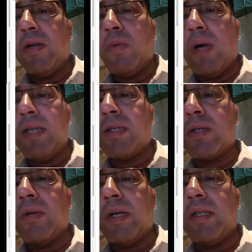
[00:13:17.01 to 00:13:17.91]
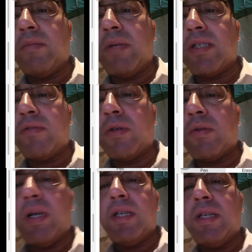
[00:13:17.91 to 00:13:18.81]
y squared plus
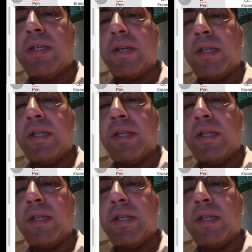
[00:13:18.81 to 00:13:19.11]
4y here,